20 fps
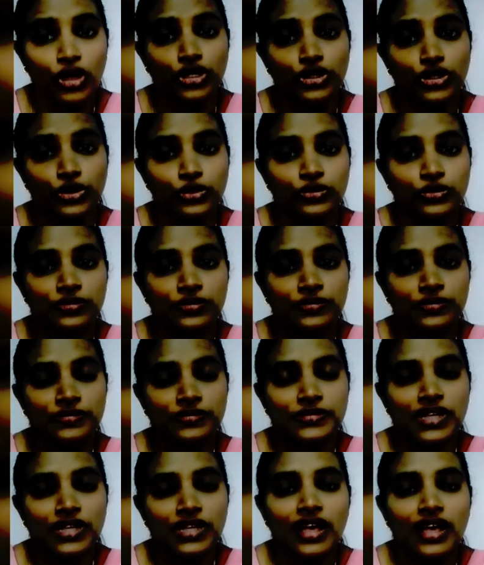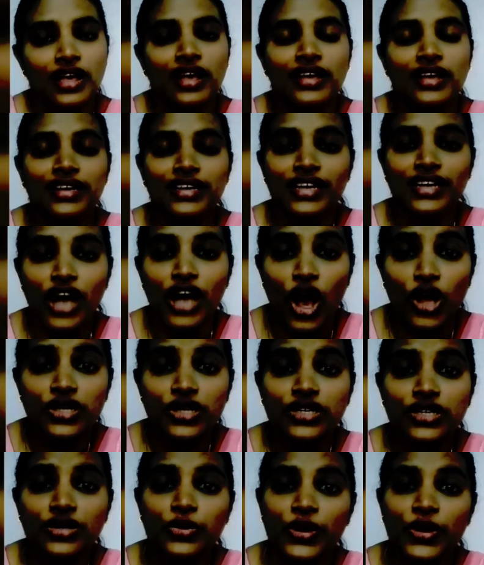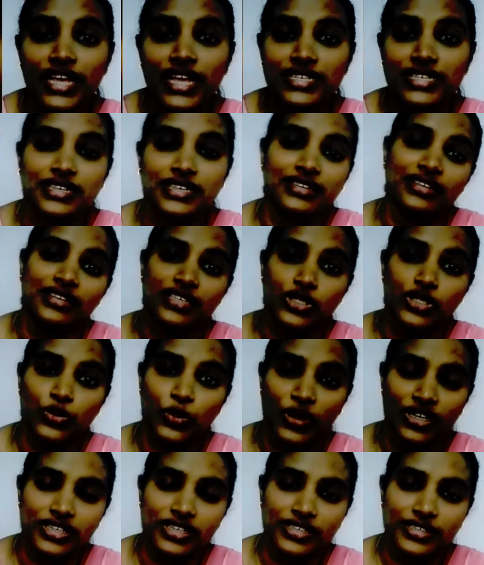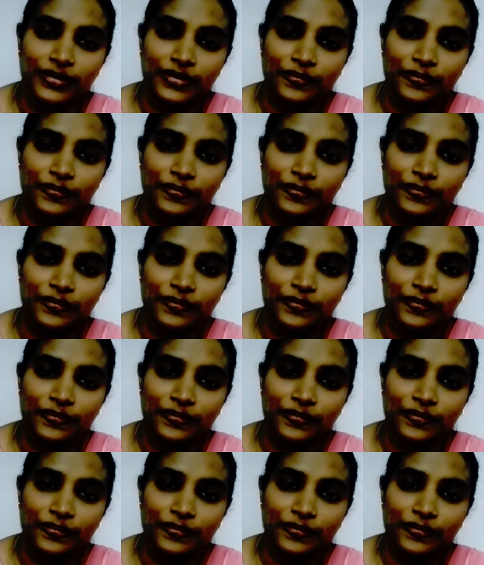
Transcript: We all know God created this world.